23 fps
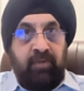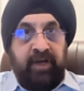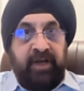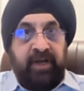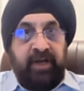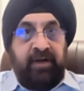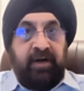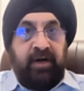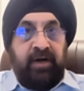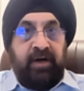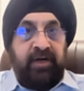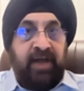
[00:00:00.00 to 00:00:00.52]

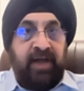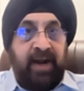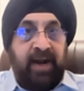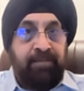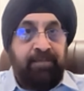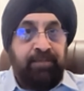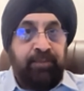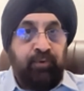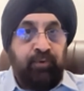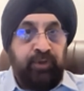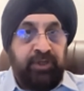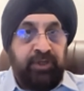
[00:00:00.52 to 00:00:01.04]
can
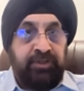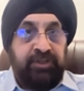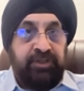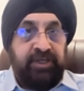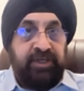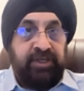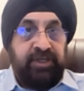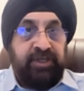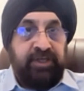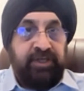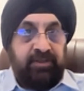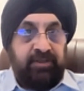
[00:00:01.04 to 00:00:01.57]
adapt to the
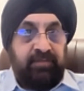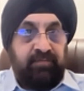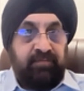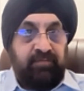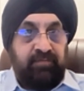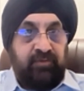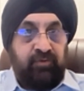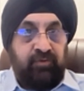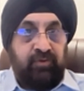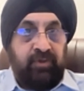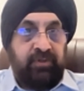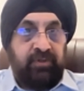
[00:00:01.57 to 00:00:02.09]
change,
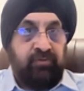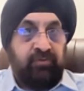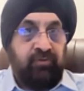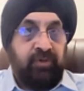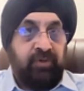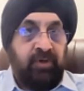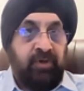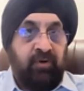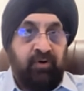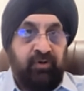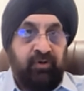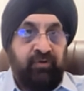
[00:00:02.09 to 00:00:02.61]
to
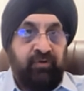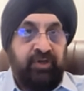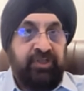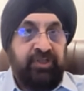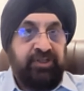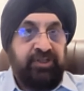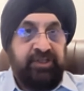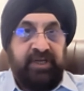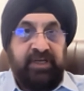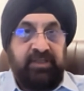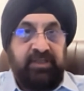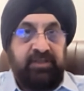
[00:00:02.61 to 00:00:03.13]
the ongoing
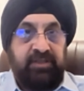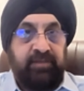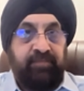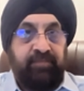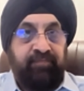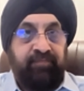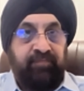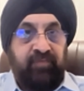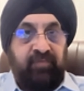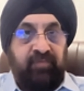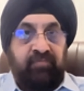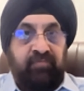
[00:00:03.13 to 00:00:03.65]
change,
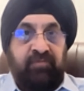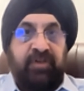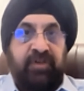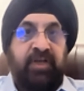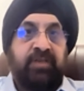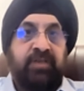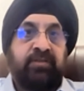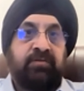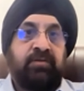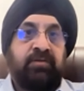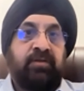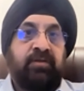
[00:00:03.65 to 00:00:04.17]

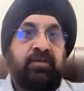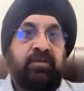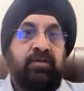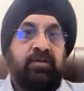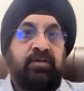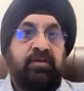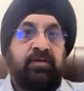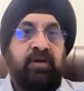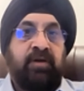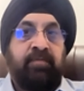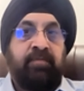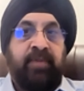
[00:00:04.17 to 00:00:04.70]
is
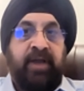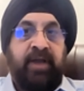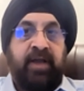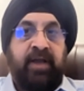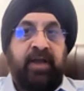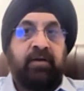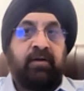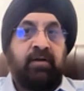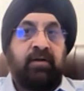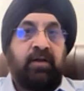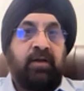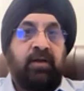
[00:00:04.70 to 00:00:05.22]
the
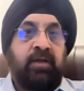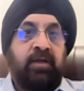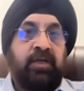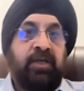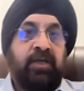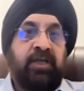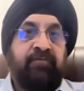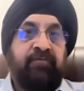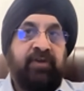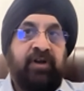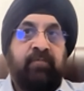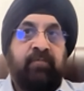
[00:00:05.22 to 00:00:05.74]
man
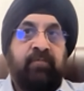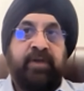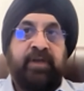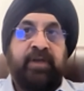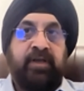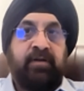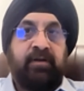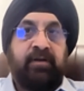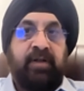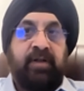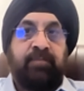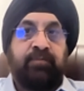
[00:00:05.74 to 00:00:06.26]
he will
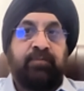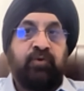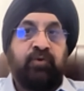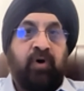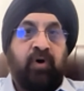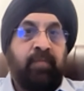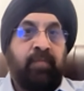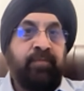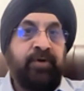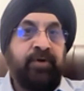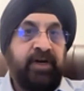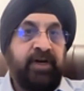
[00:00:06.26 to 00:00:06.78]
be
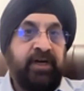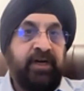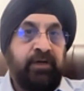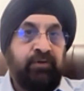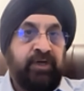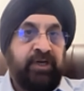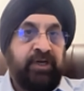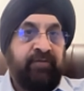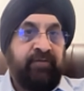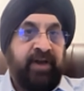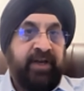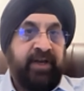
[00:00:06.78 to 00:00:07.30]
absorbed into
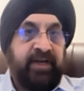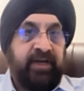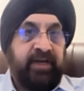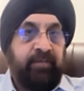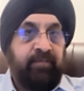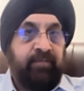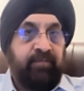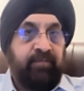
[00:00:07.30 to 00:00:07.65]
the divine.